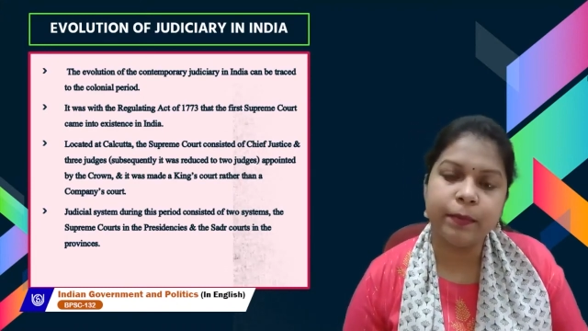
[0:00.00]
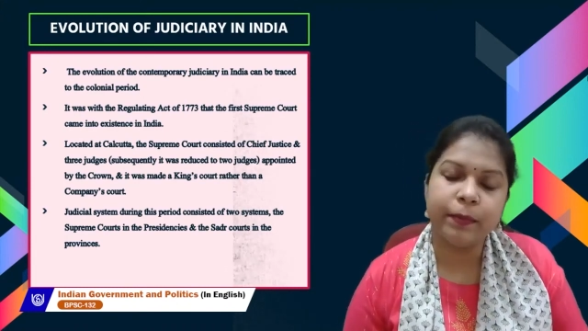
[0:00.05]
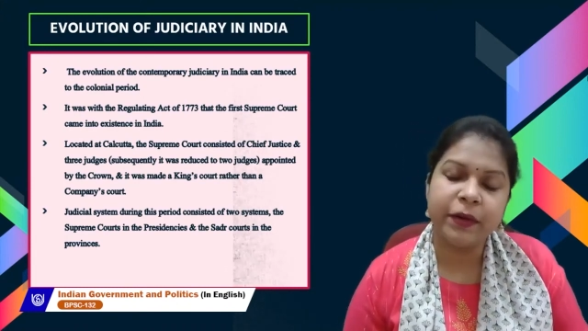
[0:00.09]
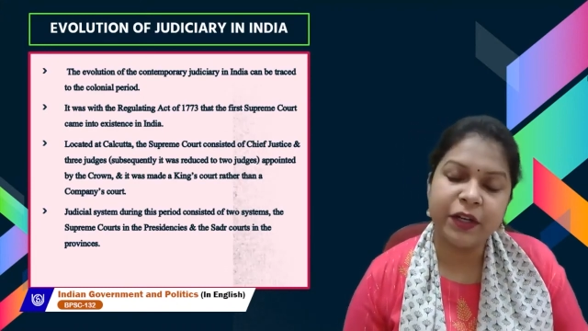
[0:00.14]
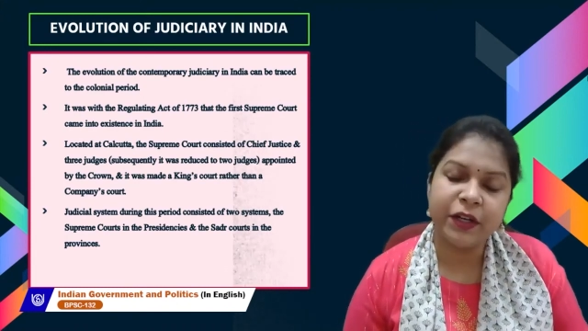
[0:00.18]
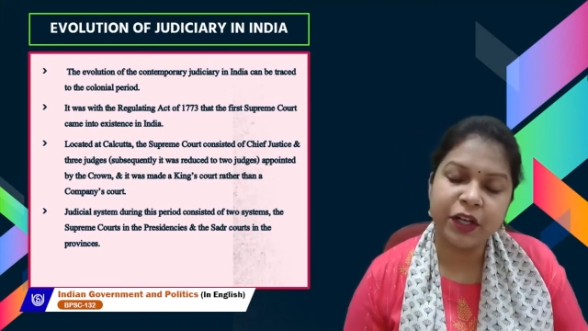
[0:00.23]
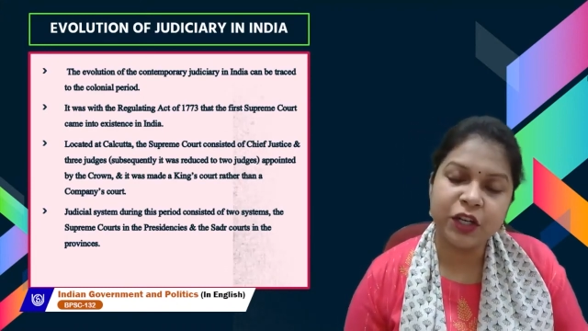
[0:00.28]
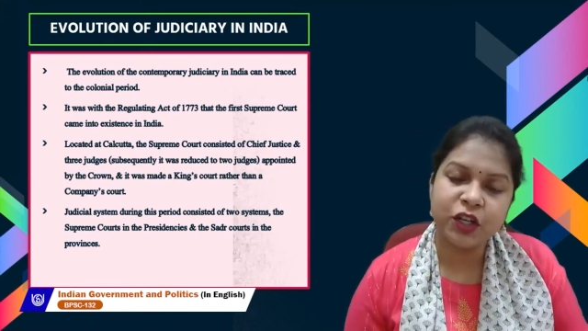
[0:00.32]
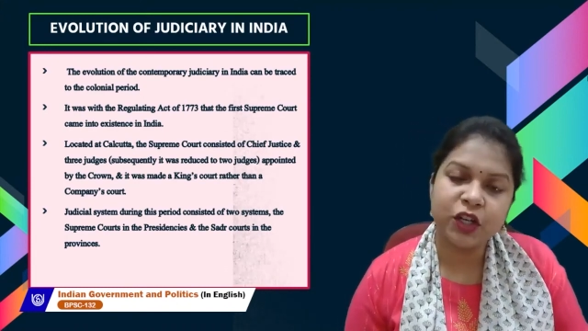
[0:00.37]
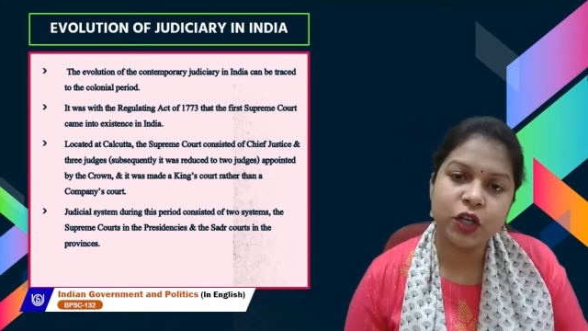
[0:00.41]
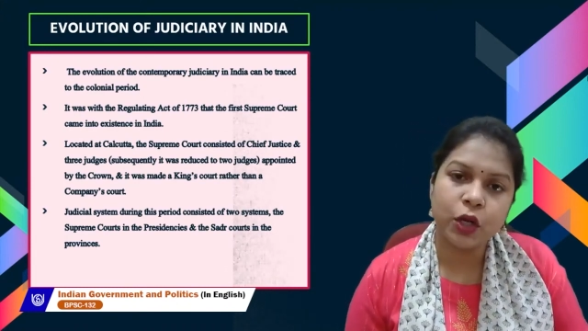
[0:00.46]

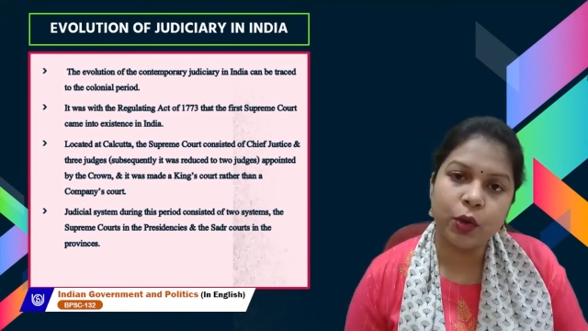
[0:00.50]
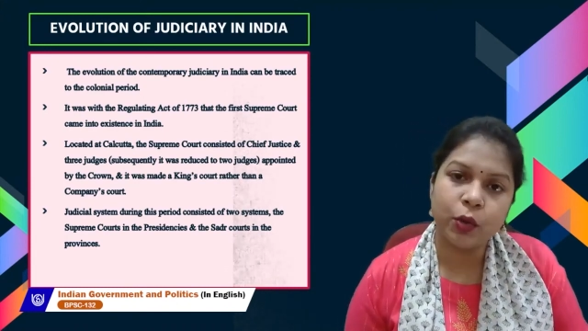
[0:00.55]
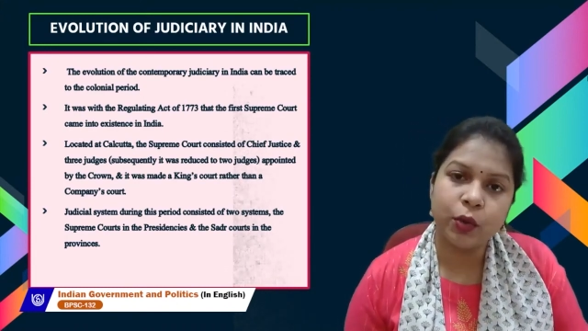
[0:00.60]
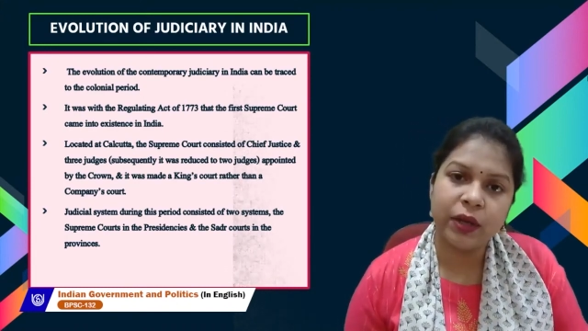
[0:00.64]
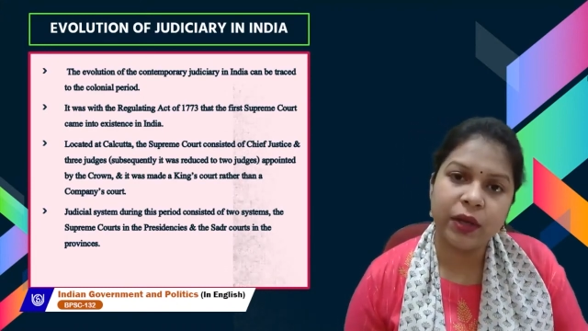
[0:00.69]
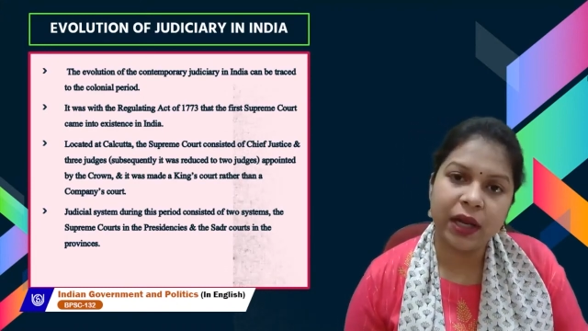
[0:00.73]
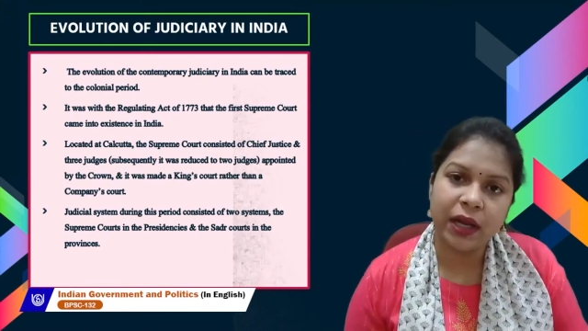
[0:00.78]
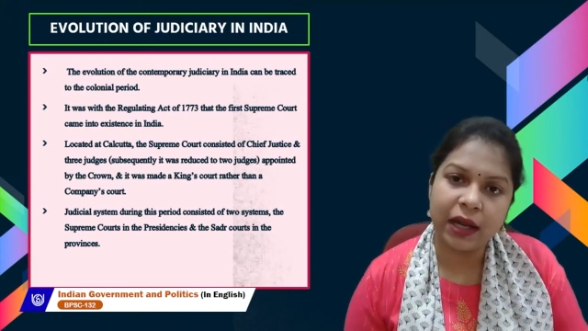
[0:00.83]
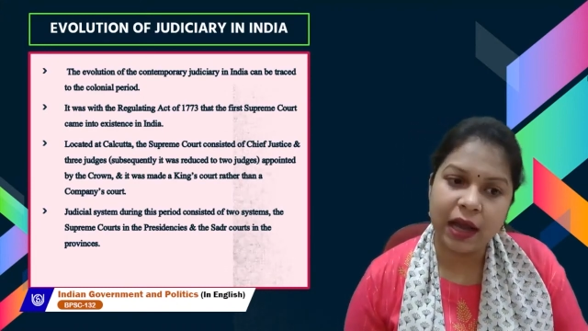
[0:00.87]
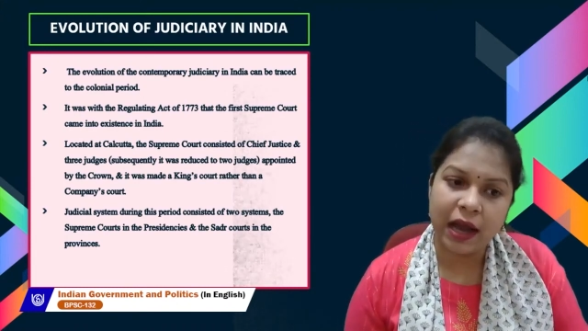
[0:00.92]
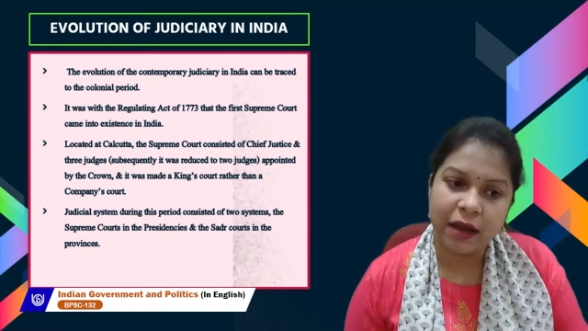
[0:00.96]
British
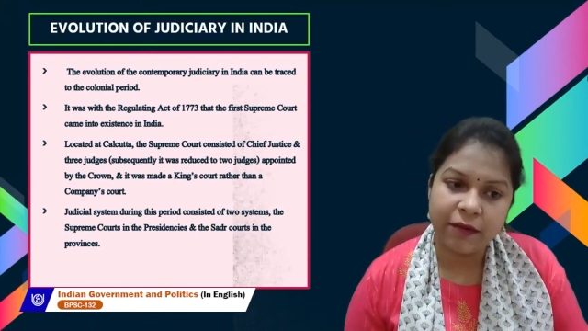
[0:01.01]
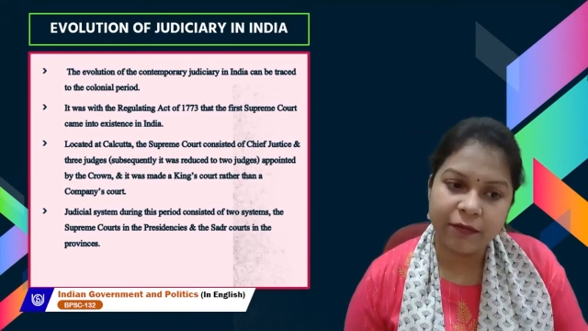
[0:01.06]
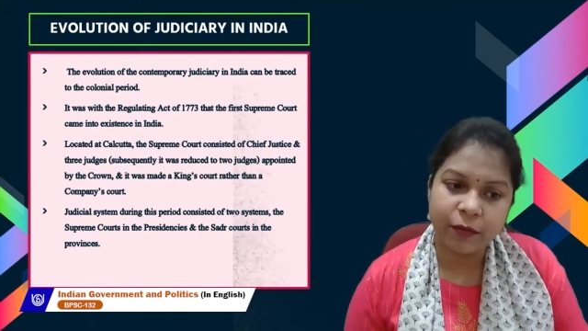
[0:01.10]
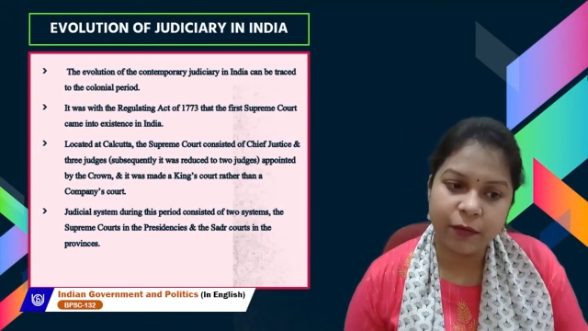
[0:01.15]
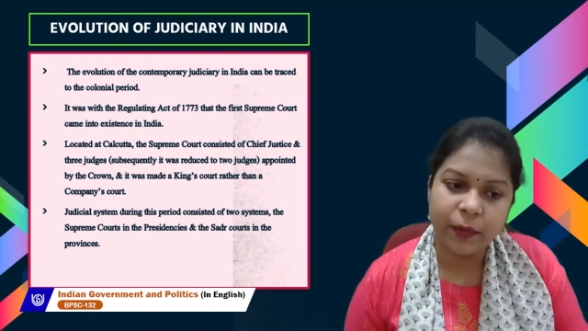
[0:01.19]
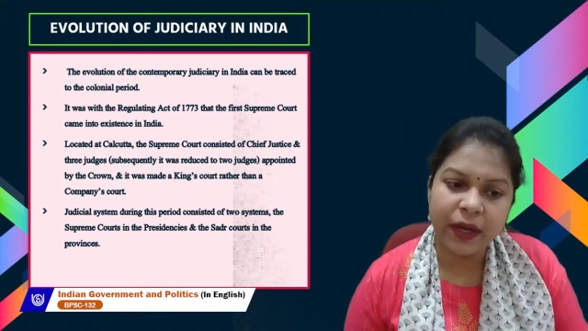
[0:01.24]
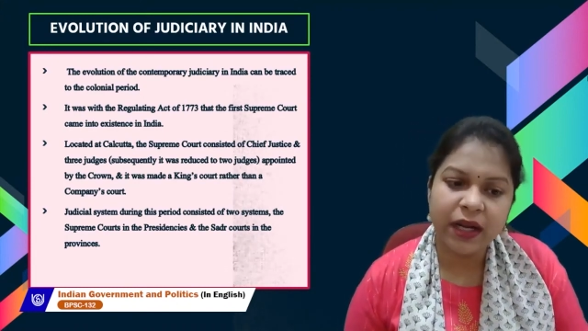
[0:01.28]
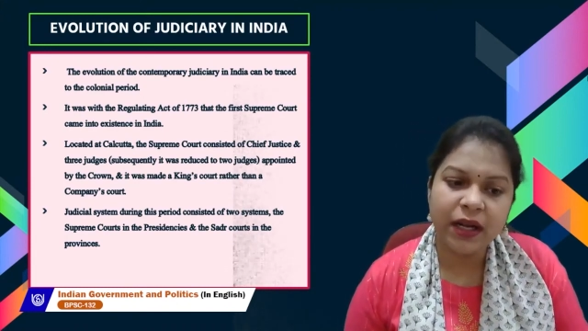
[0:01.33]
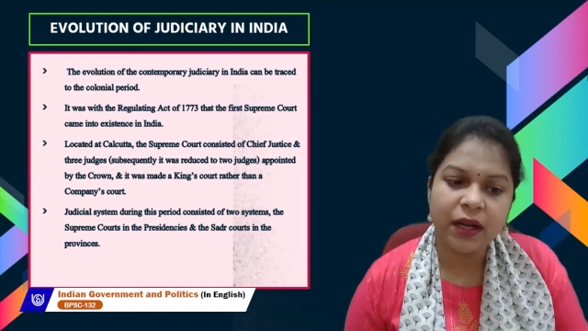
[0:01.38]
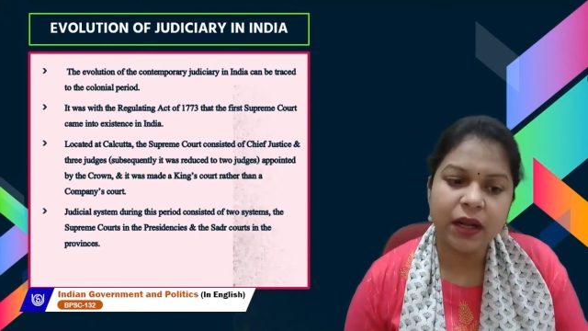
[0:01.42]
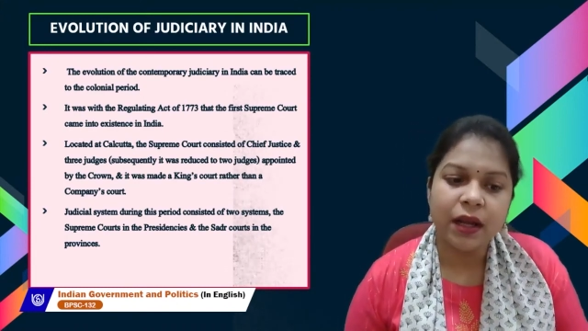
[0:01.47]
colonial
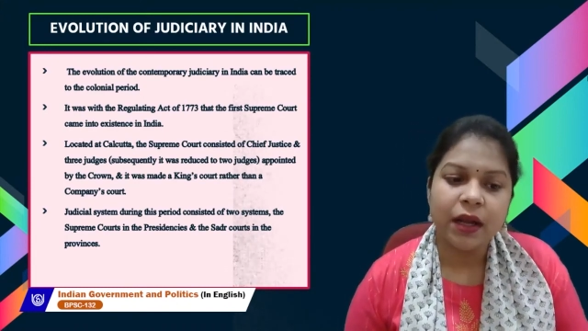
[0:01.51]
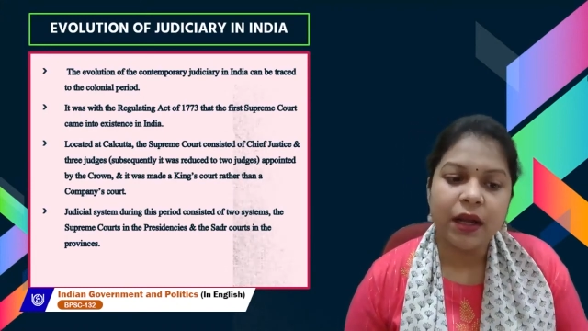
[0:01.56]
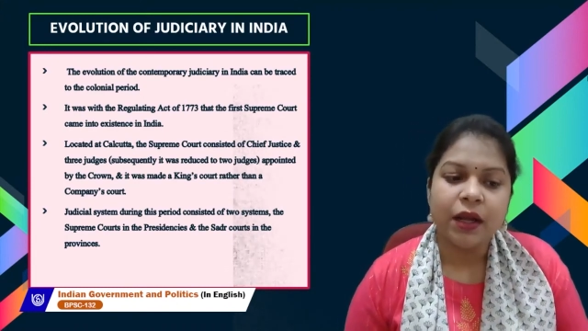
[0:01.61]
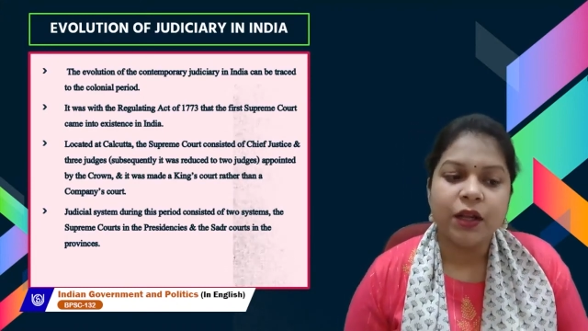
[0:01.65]
government.